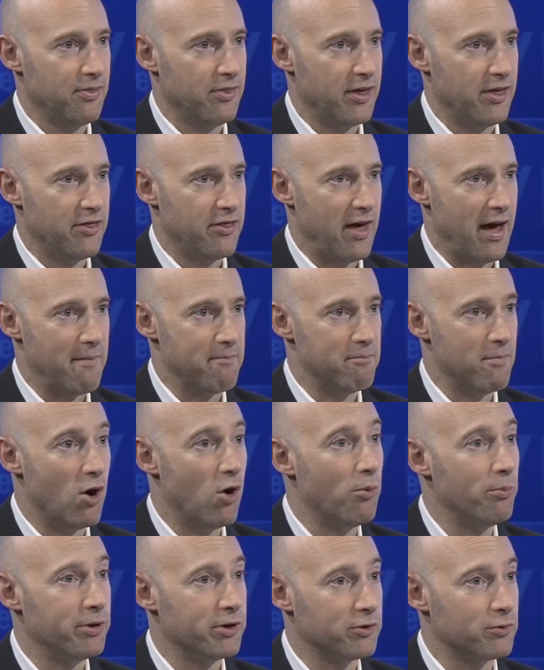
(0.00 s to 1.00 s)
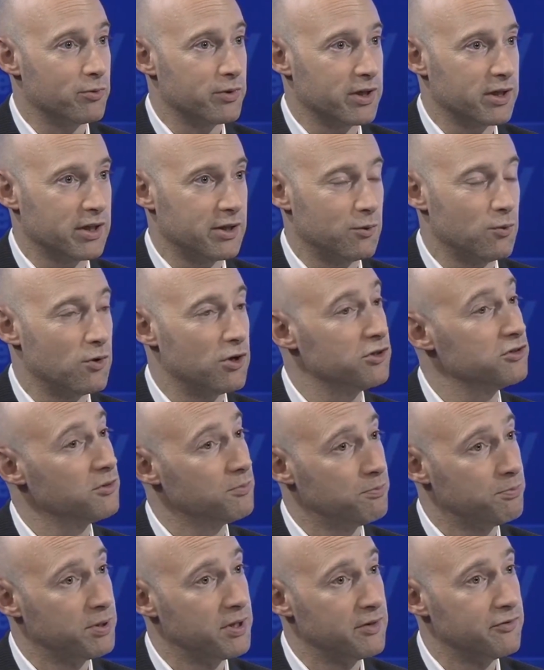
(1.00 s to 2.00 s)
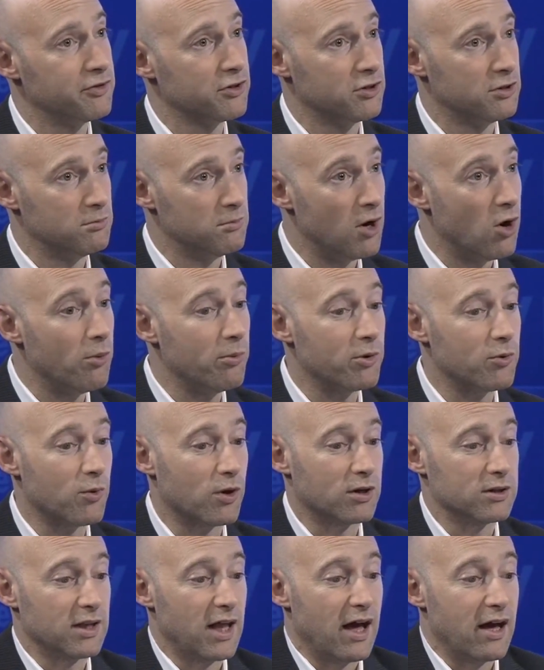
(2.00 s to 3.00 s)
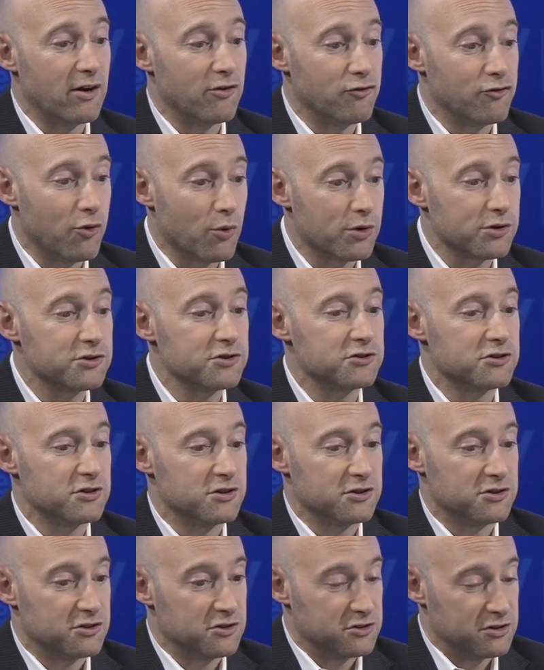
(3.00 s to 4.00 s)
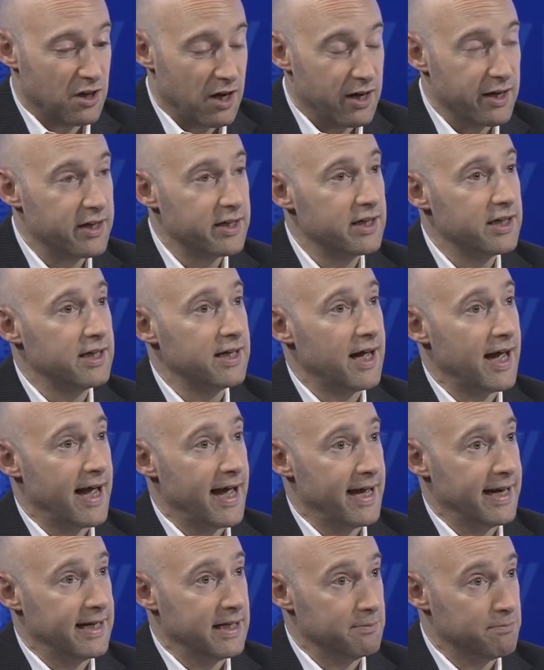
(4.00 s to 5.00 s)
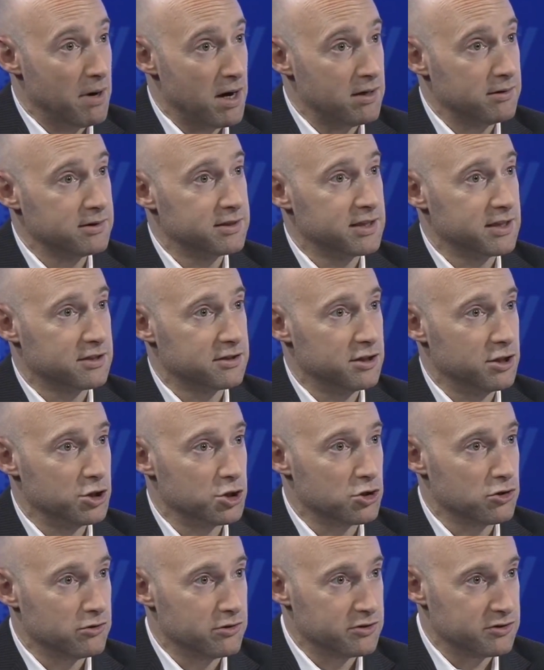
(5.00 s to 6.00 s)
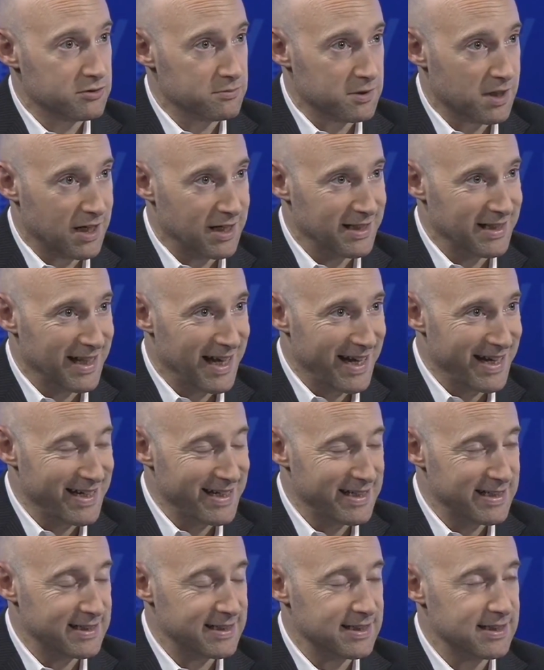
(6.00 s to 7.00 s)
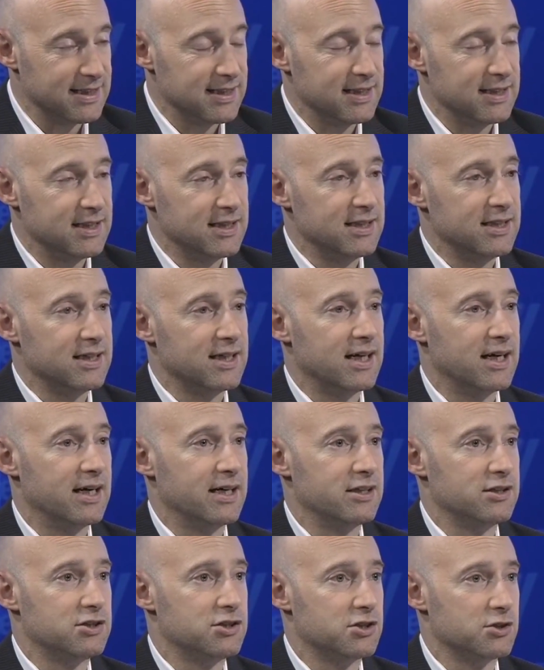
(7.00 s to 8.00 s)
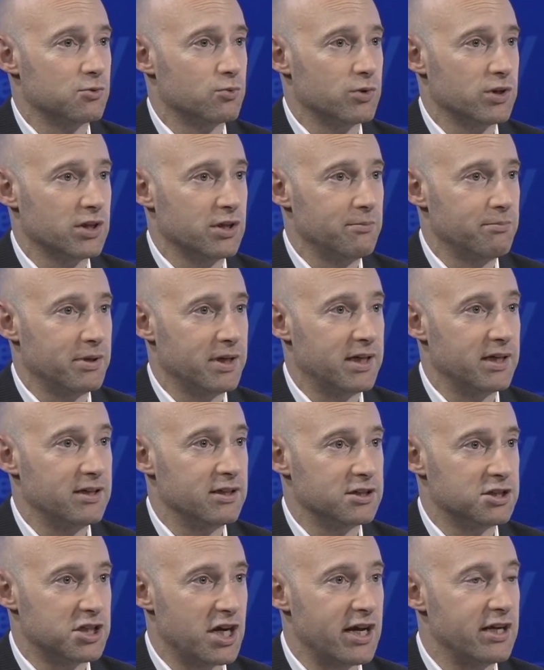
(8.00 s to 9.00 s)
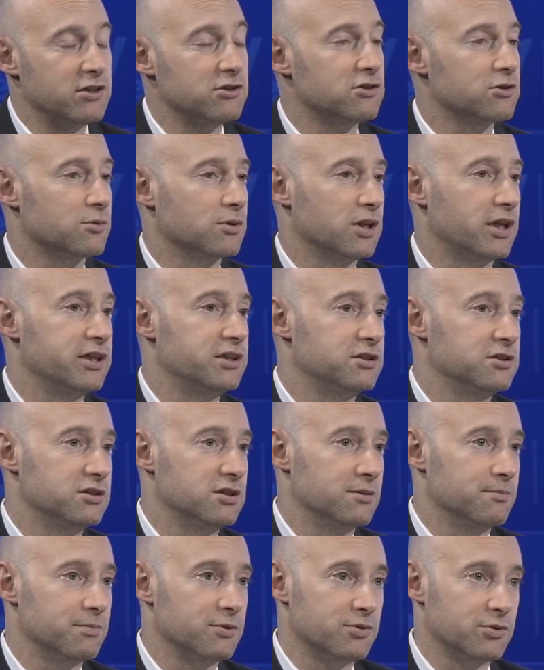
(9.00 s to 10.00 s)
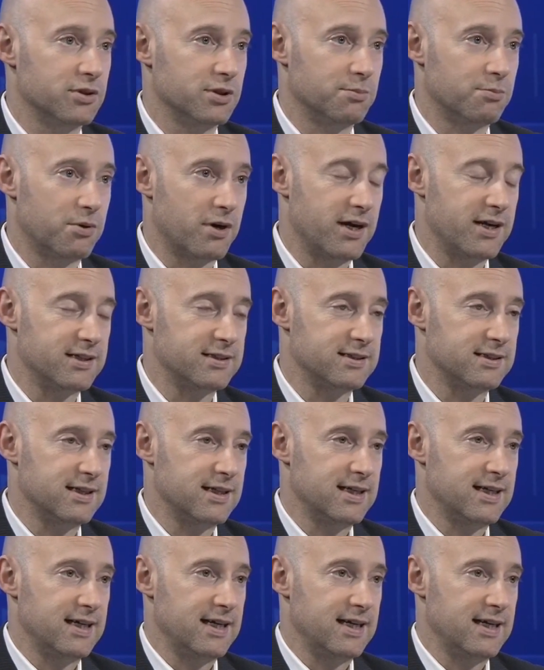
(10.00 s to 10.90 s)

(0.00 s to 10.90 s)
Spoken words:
that moment really was a pivotal moment where a lot of forces in the society and in politics and in journalism collided to really begin to change the relationship between the press